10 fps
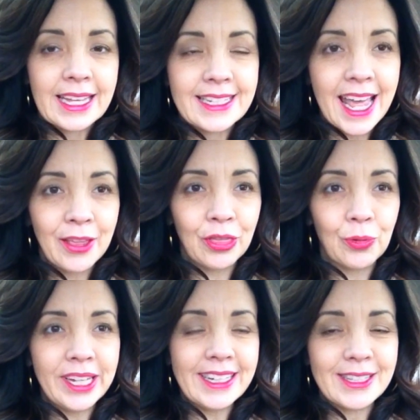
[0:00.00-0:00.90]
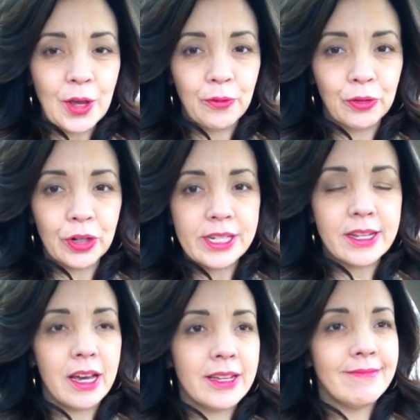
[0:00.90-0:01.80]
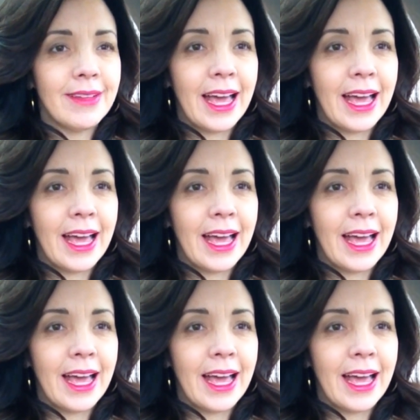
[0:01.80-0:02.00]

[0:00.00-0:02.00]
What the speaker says: Day 3 is over and done.